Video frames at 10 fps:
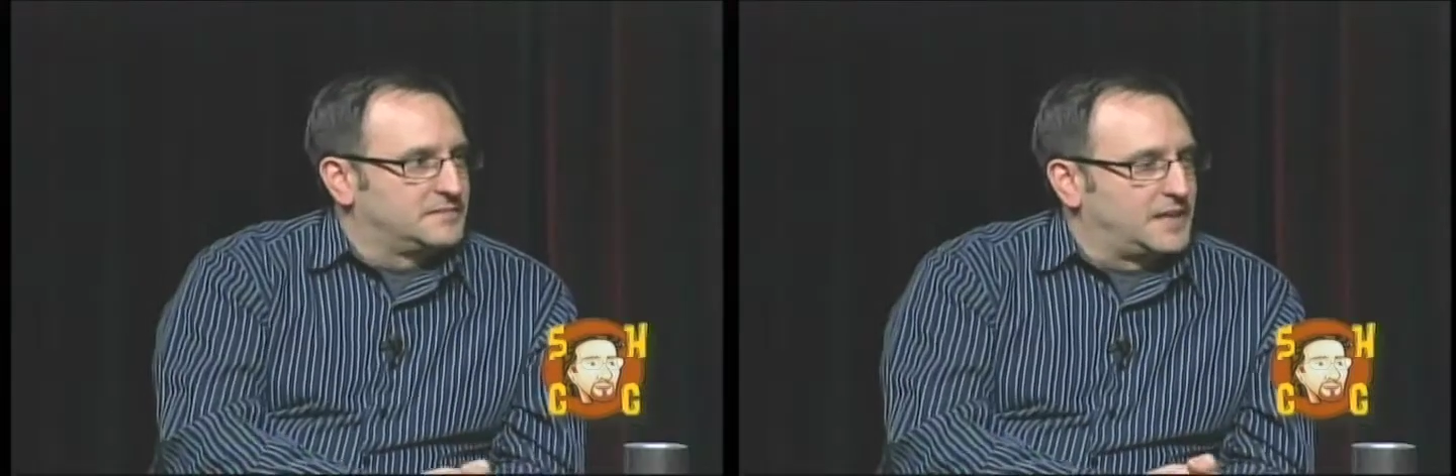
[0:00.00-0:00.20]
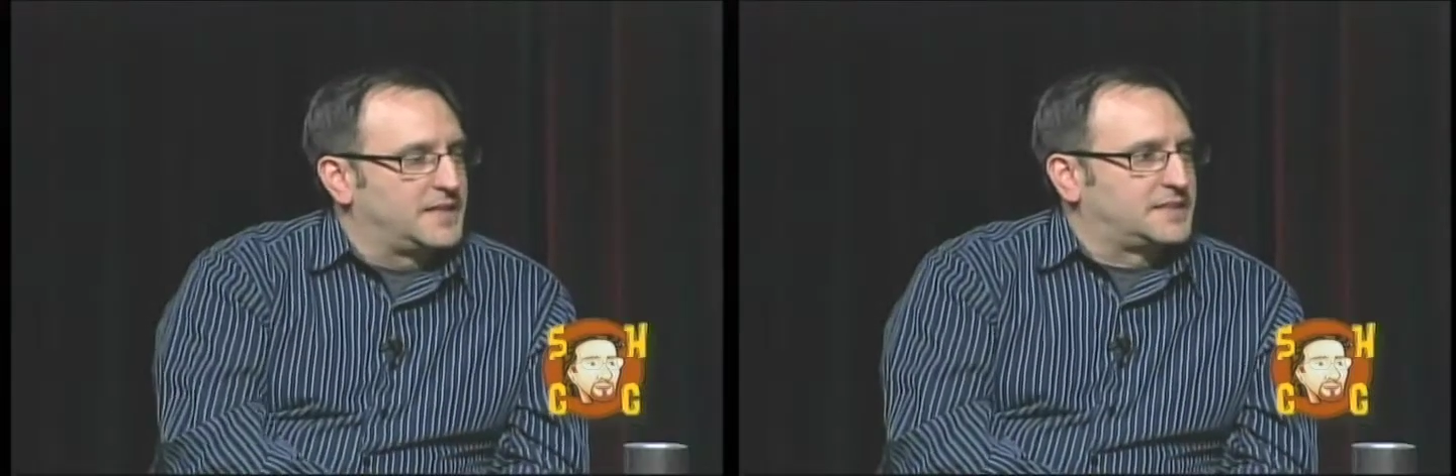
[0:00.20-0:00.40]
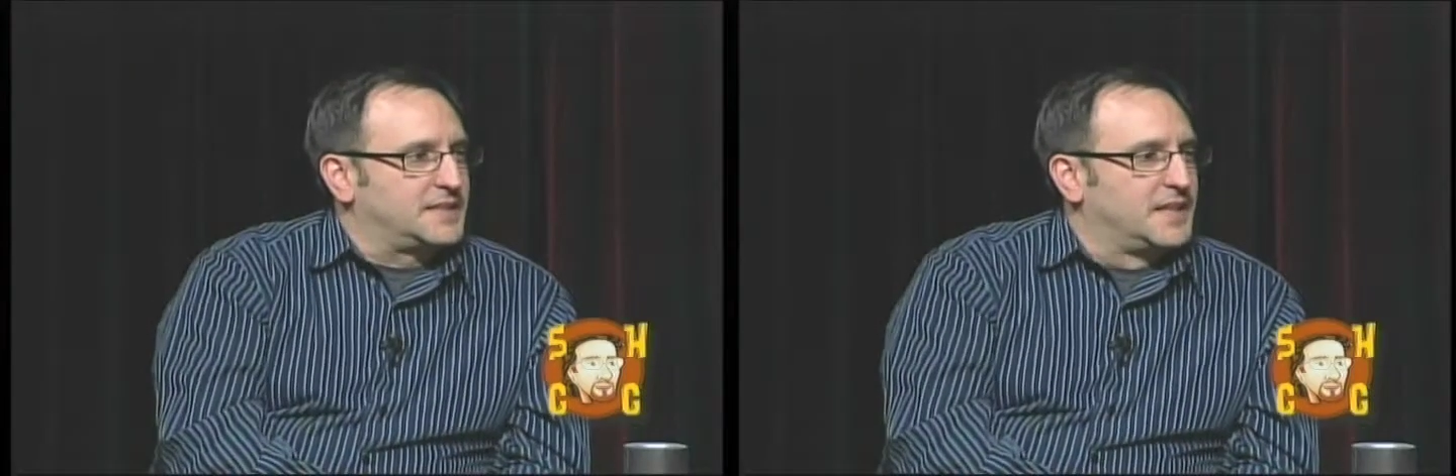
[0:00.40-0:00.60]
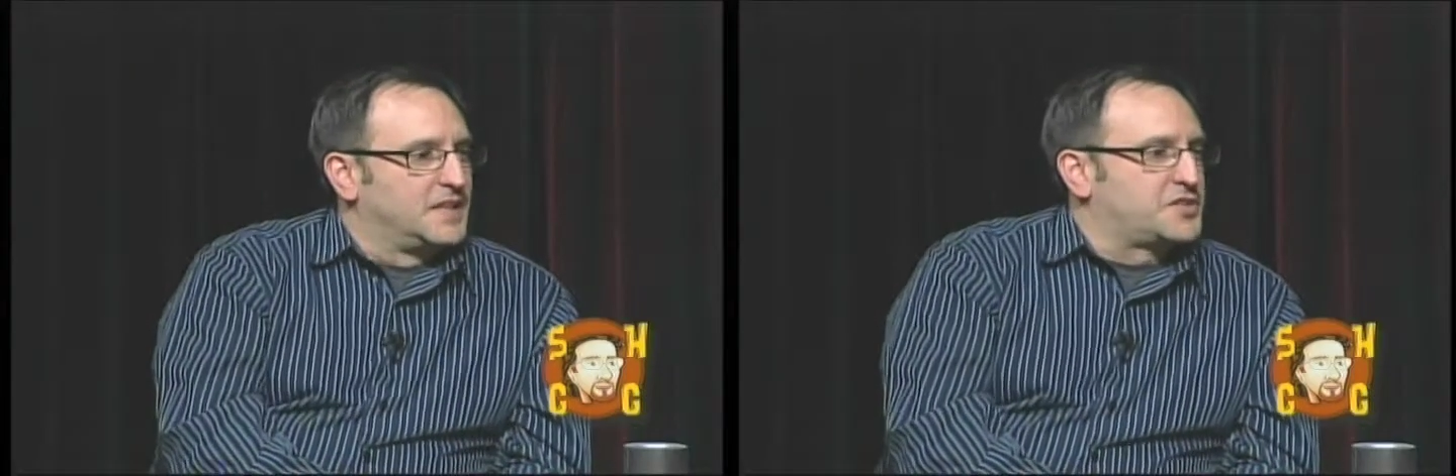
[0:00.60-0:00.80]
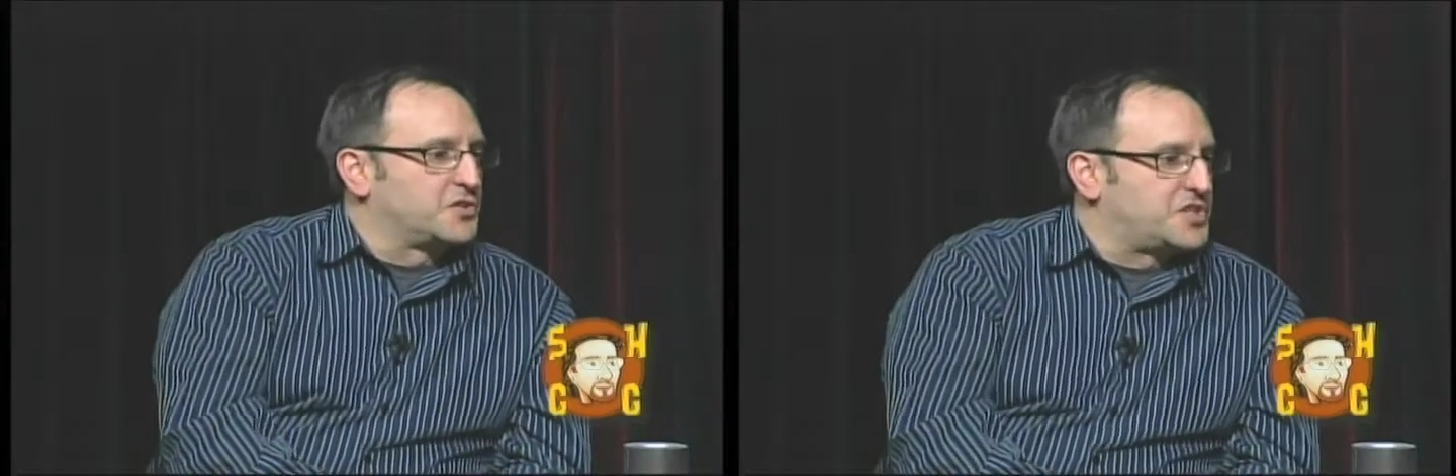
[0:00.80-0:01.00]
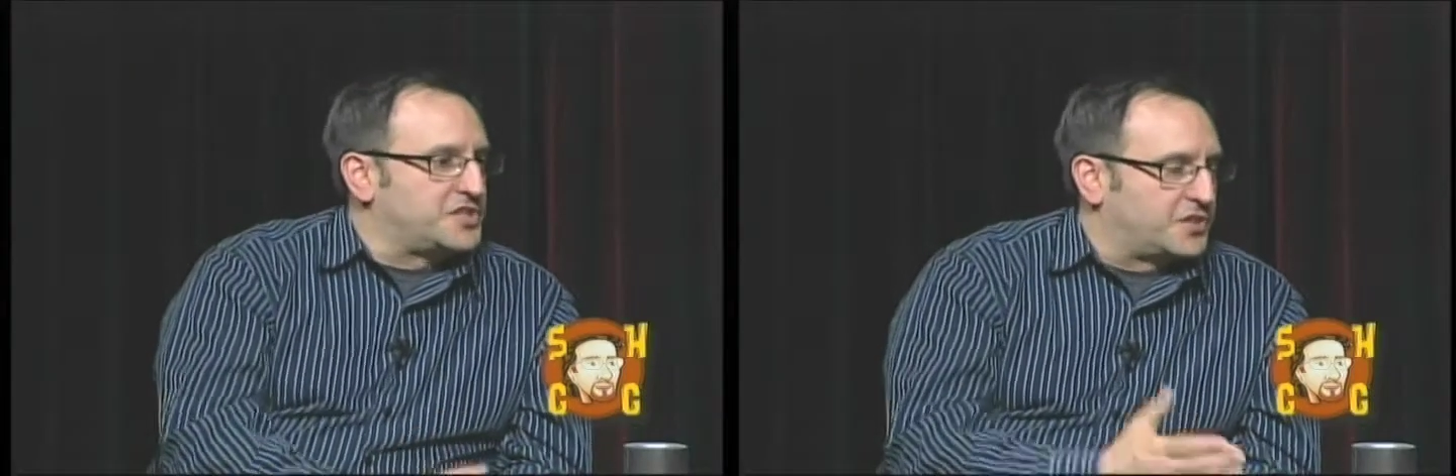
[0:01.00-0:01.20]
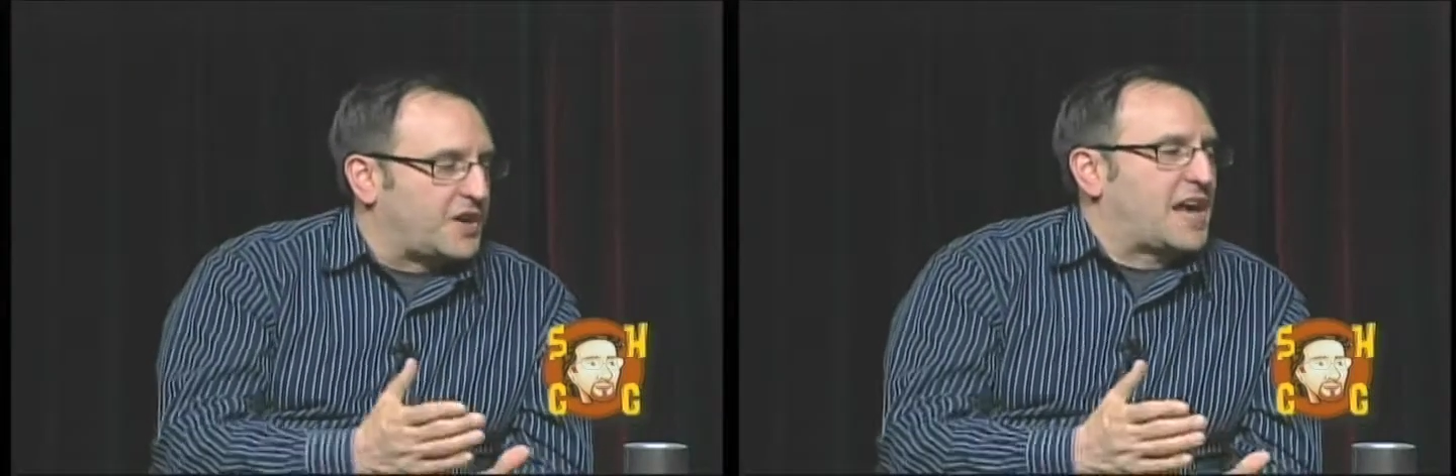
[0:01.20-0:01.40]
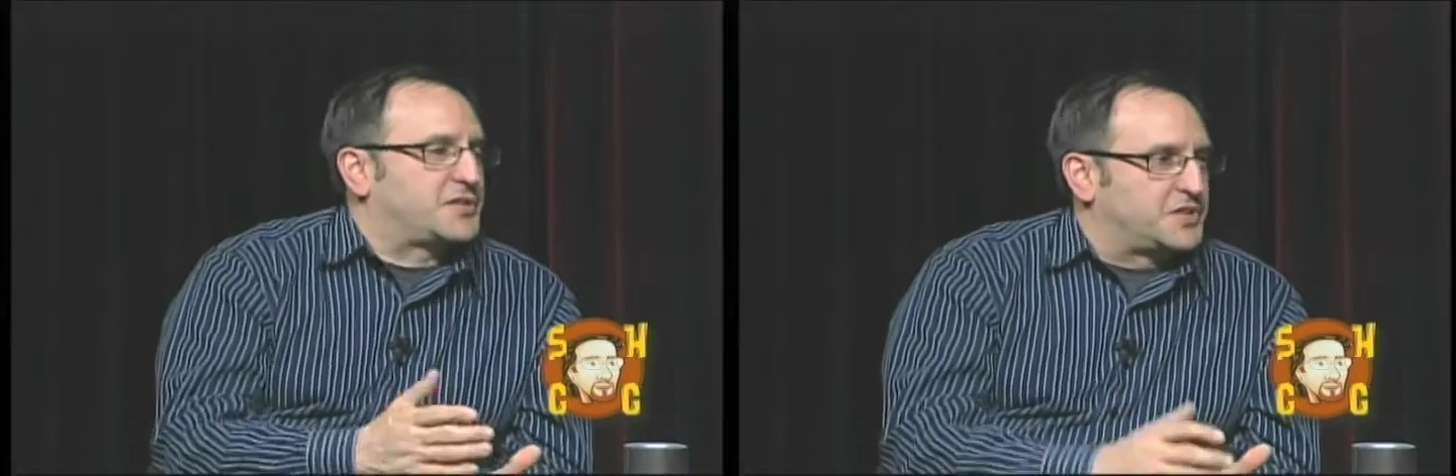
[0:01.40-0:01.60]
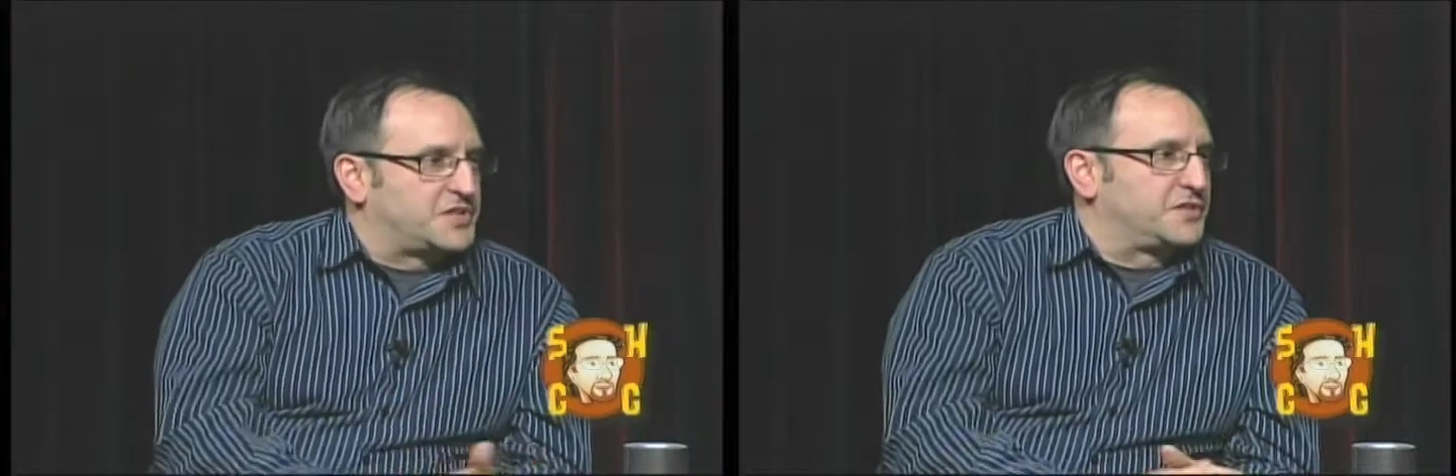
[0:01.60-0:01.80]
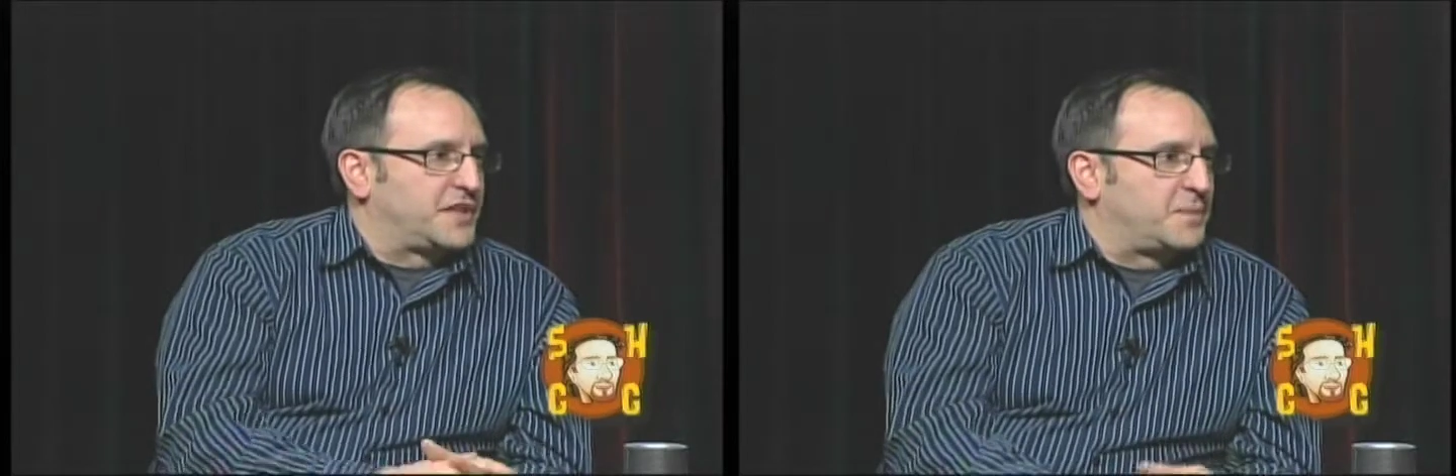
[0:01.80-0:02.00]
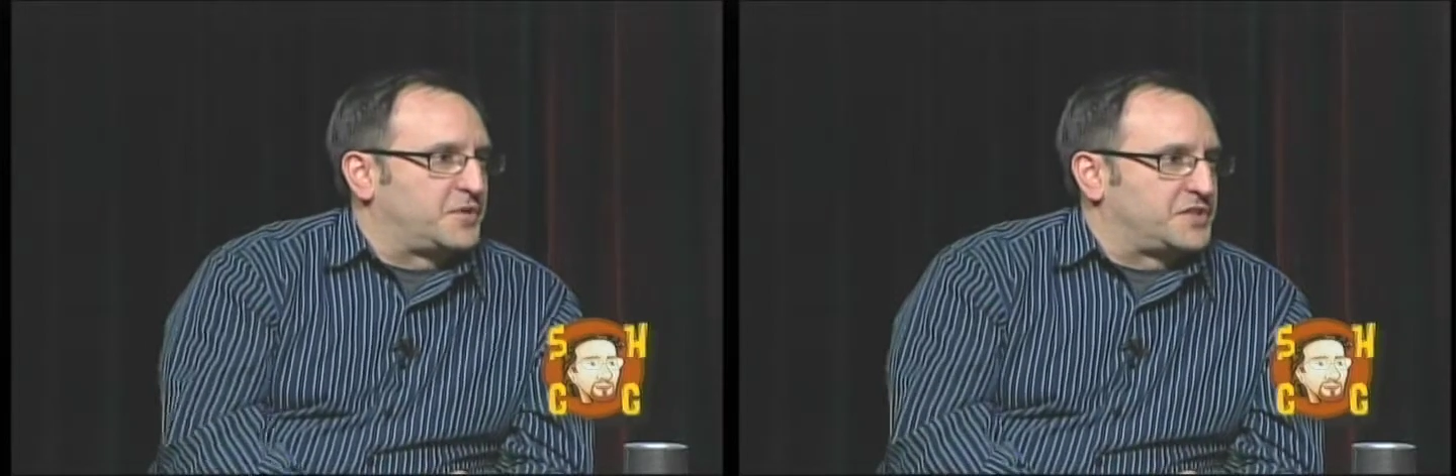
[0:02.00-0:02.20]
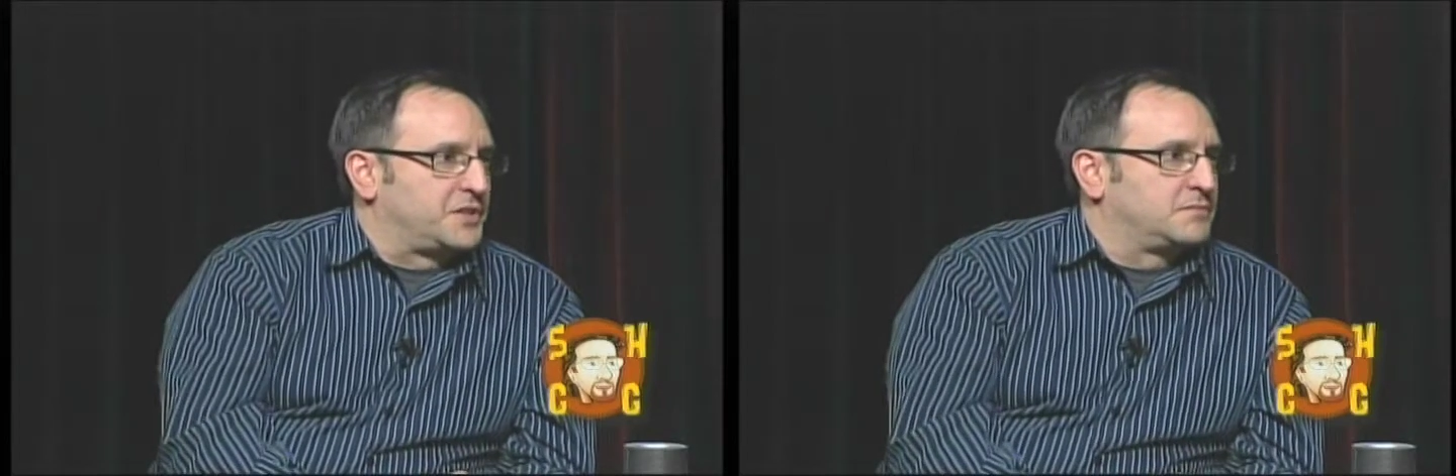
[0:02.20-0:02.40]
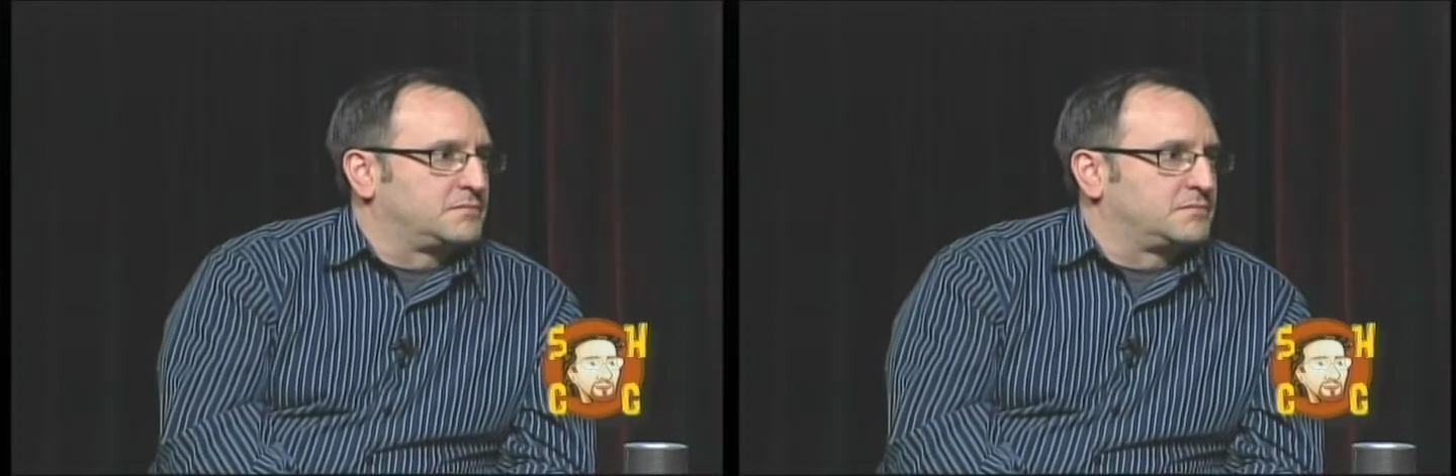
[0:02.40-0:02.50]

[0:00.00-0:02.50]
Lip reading: I see. So she's a graduate student, I presume.